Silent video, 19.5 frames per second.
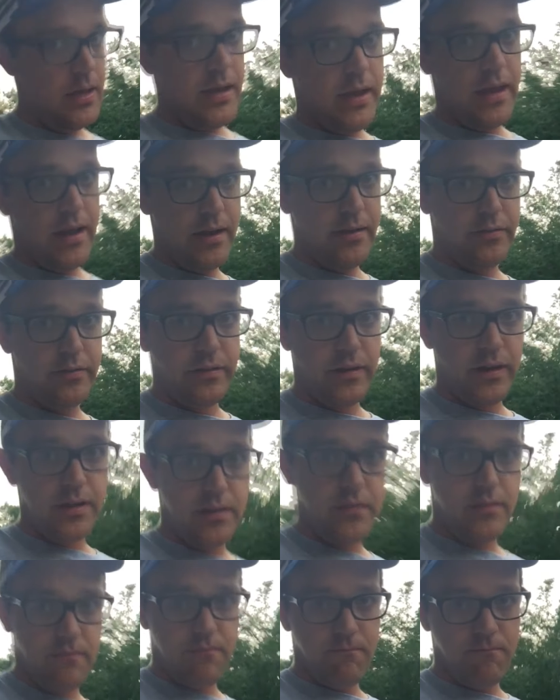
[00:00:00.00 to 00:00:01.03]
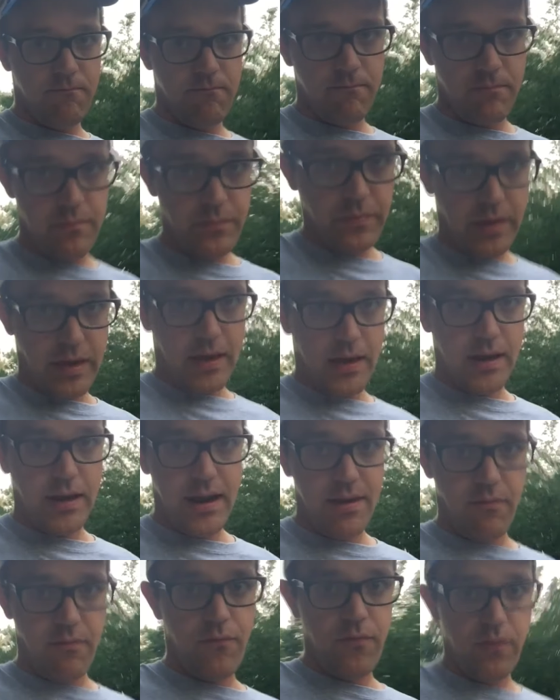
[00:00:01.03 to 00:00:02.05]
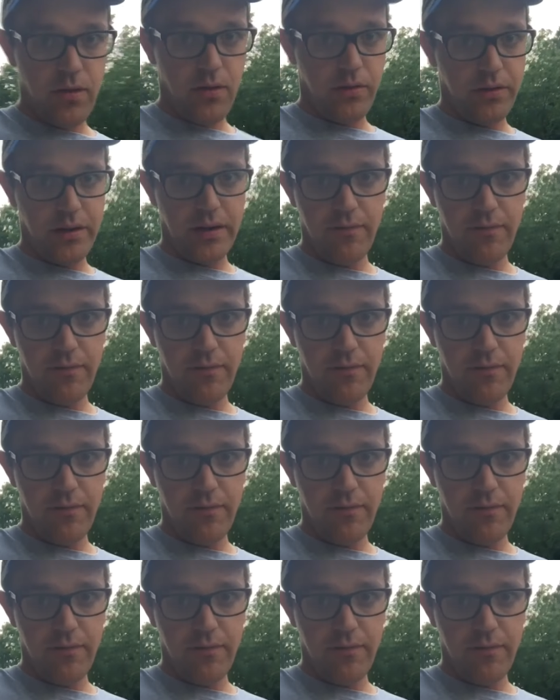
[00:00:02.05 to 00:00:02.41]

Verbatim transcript: And I said, I'd have a feeling